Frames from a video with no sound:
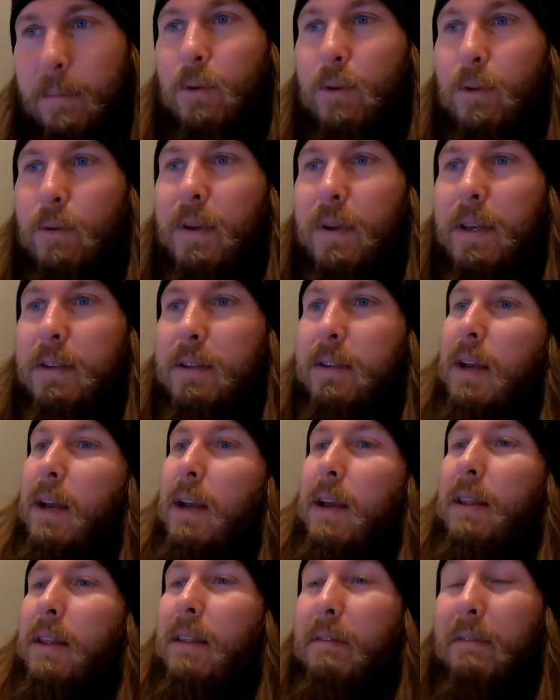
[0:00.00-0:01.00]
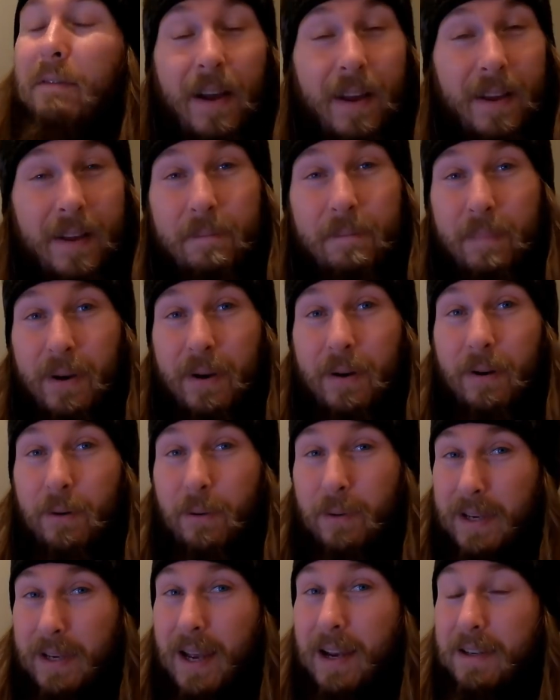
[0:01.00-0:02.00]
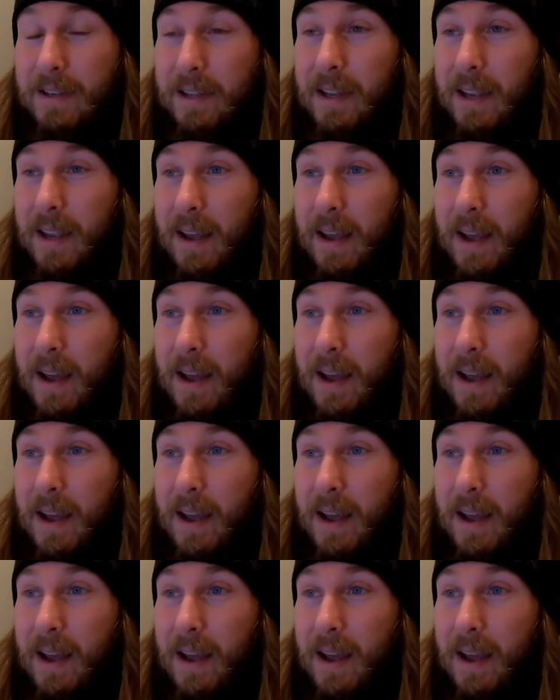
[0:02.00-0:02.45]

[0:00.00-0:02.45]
the movies, the Viking period was actually